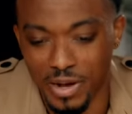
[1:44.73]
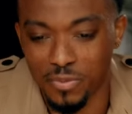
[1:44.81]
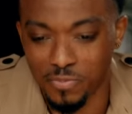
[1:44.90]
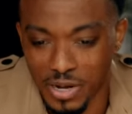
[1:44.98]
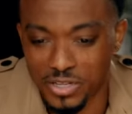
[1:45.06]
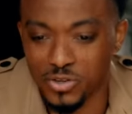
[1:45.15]

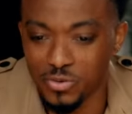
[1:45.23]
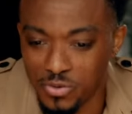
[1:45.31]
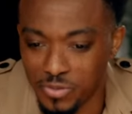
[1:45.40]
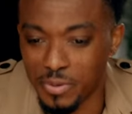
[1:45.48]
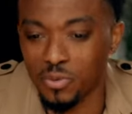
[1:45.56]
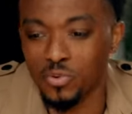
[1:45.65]
my my
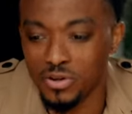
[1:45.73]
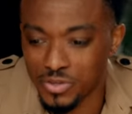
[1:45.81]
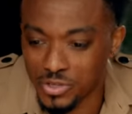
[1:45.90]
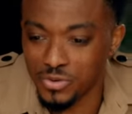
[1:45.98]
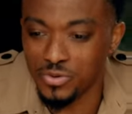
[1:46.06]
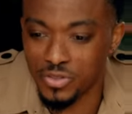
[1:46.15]
truth, my
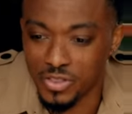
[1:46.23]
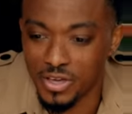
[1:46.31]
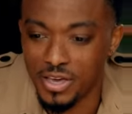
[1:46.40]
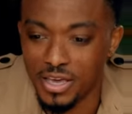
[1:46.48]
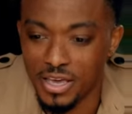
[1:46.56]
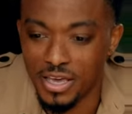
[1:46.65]
real
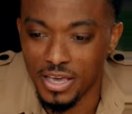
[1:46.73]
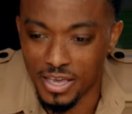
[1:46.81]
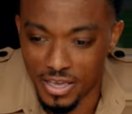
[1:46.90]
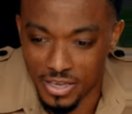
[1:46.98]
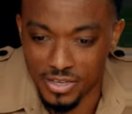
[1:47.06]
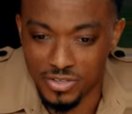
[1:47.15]
truth
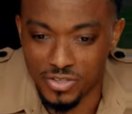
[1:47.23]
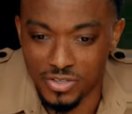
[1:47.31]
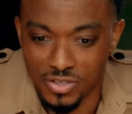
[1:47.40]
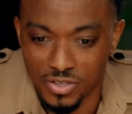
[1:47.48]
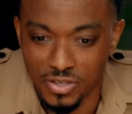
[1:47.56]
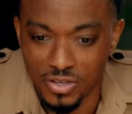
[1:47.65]

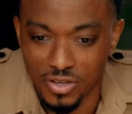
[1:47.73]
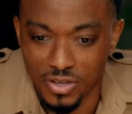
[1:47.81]
is